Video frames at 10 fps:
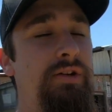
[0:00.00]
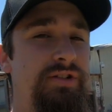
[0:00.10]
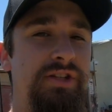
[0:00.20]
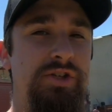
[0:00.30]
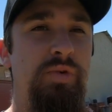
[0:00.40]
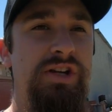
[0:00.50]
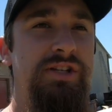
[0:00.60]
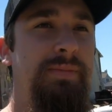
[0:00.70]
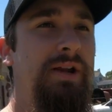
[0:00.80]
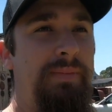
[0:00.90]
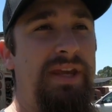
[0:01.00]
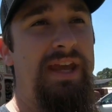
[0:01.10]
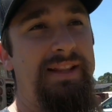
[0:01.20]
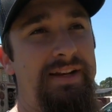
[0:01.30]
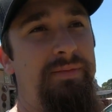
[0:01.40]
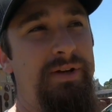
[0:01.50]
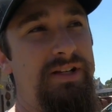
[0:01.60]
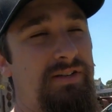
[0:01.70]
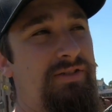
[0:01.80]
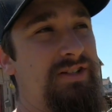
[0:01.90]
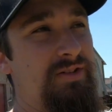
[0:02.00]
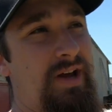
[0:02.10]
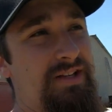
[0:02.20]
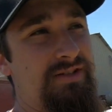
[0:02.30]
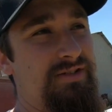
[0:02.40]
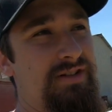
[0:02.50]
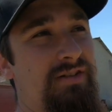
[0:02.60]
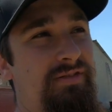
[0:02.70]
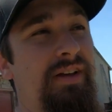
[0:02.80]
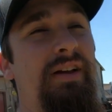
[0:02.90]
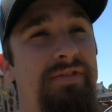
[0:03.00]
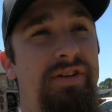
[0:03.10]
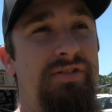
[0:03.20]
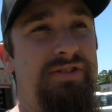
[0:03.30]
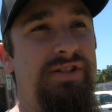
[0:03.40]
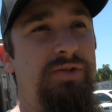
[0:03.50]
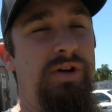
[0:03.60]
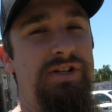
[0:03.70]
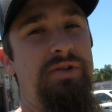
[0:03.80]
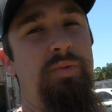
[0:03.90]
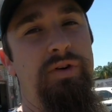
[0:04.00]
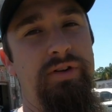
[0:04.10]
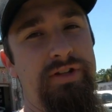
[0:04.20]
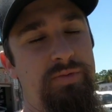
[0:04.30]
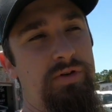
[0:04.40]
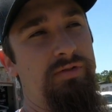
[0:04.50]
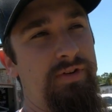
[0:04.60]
Your situation might be a little bit different, so ask yourself for your situation, will this work for